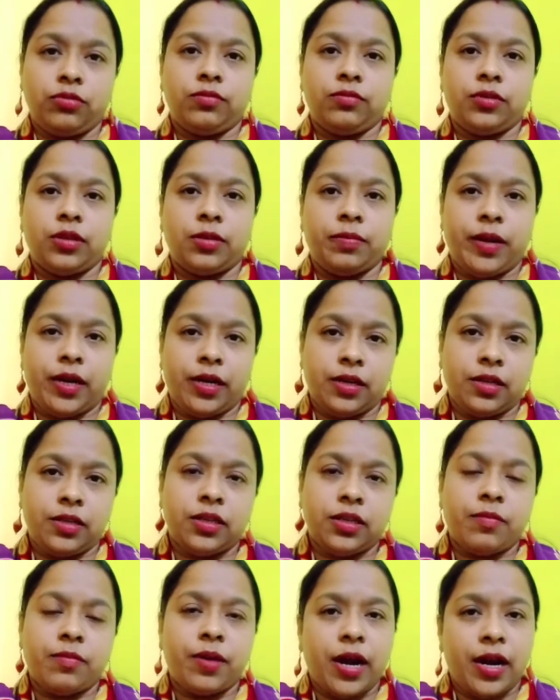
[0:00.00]
The petals
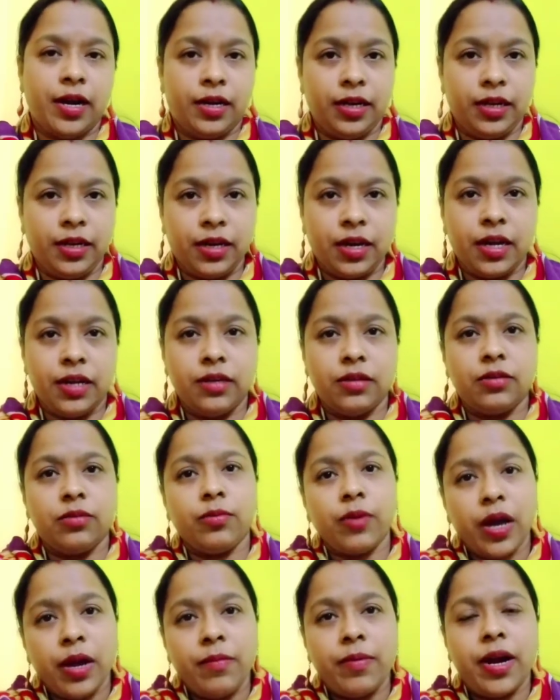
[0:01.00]
are brightly colored.
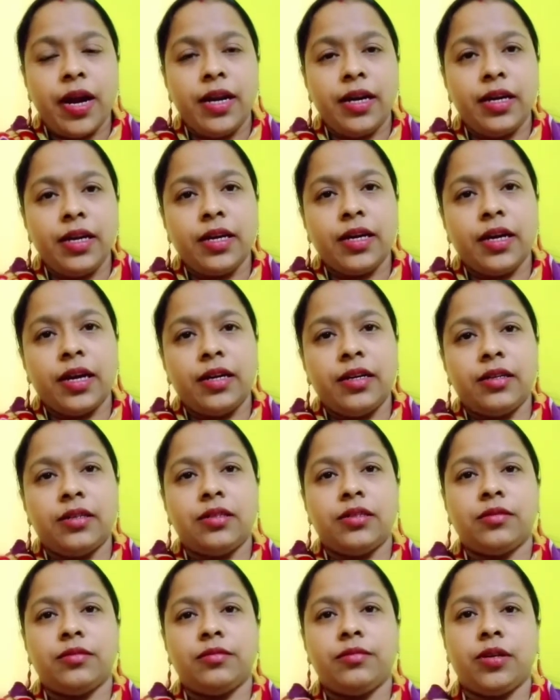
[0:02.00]
Why brightly colored?
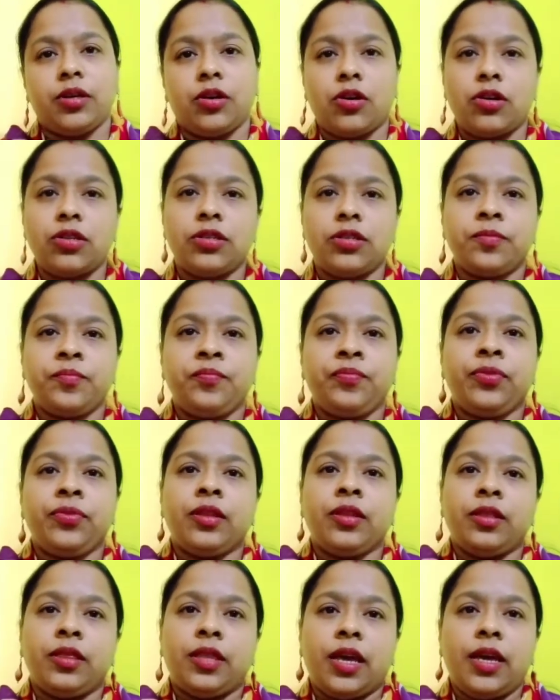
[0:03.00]
Because
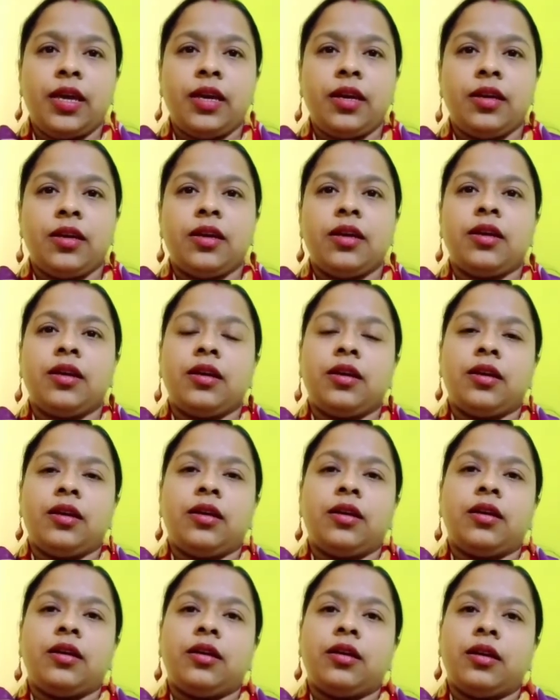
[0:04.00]
they
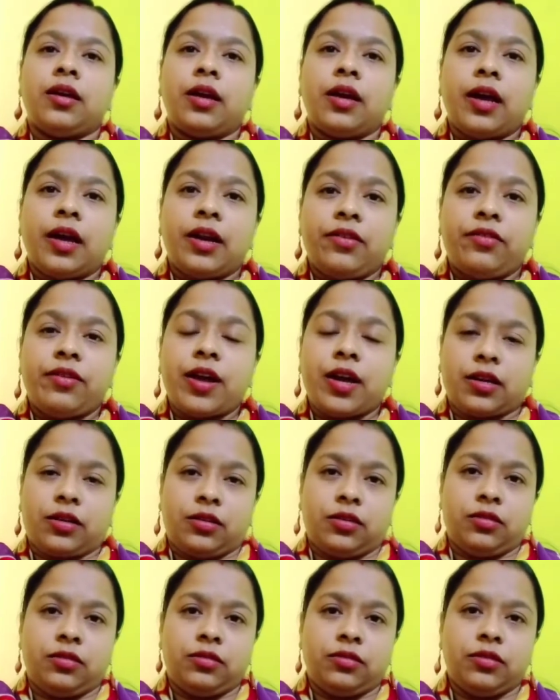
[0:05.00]
attract
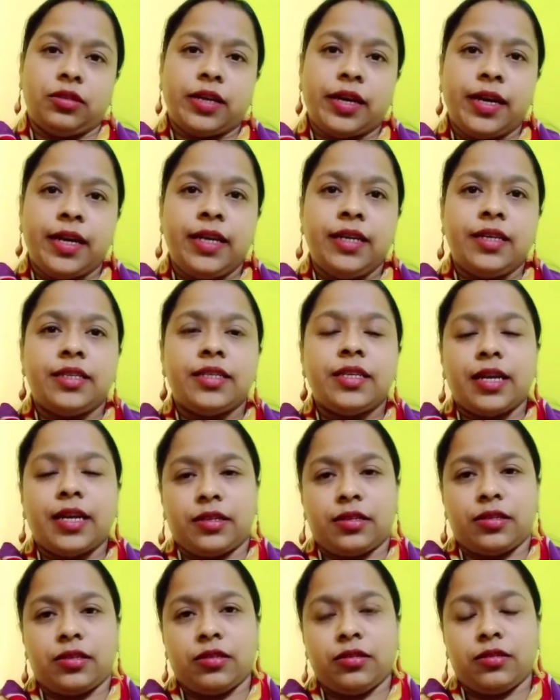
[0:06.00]
the
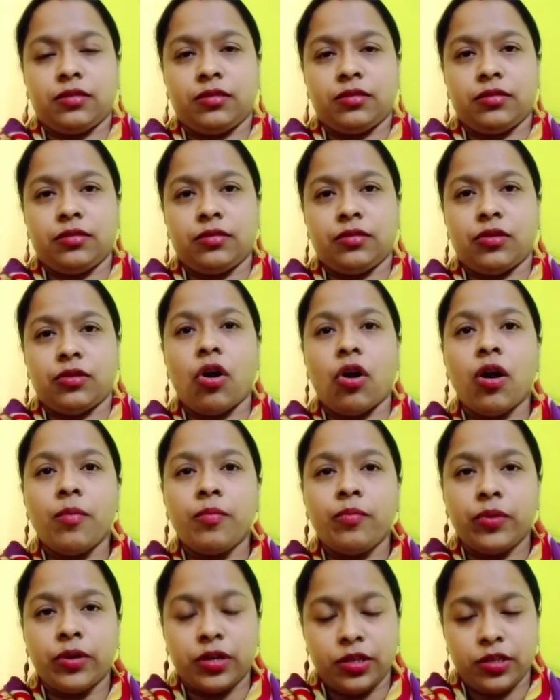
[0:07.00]
insects or
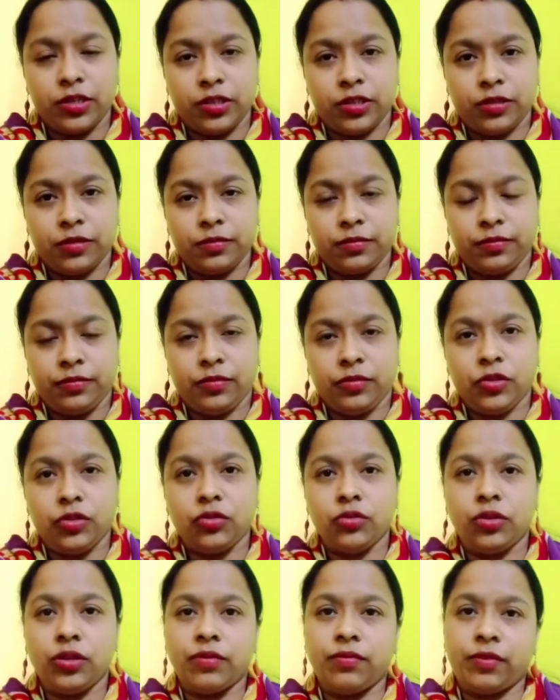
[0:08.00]
birds to
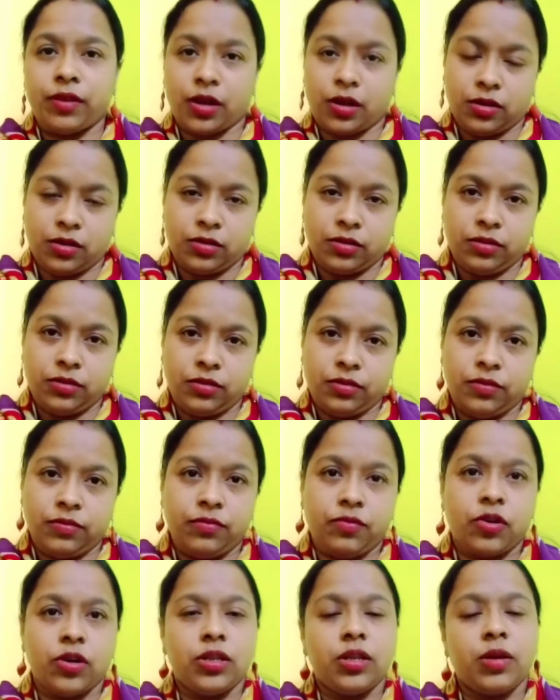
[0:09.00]
the flower
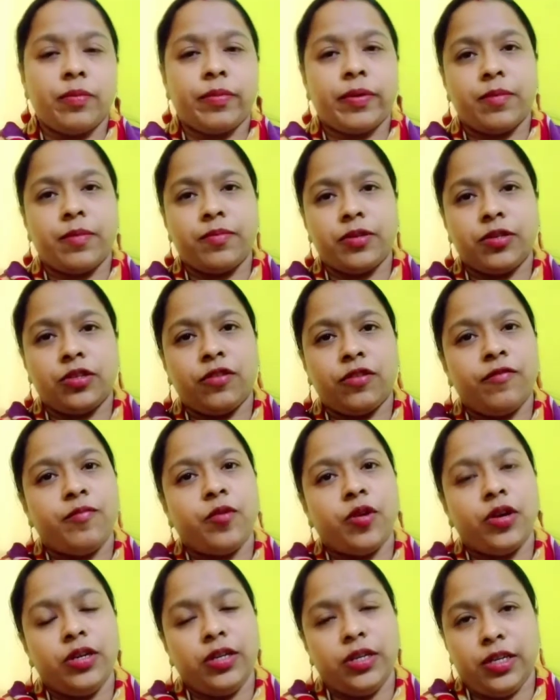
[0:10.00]
for the purpose of
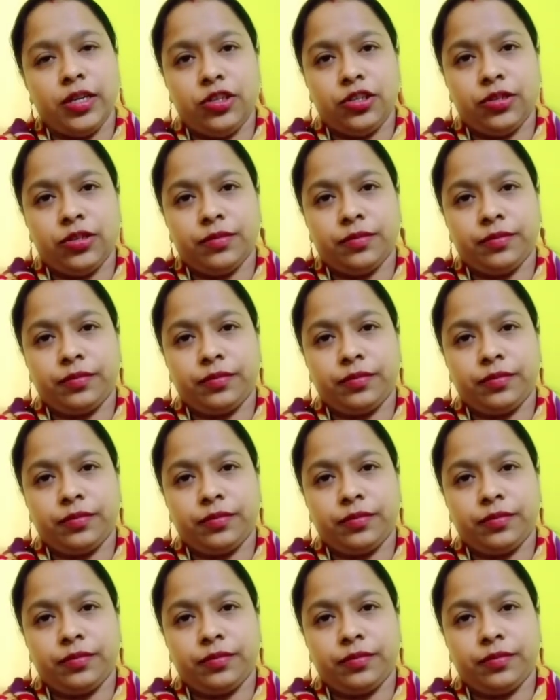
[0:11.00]
pollination.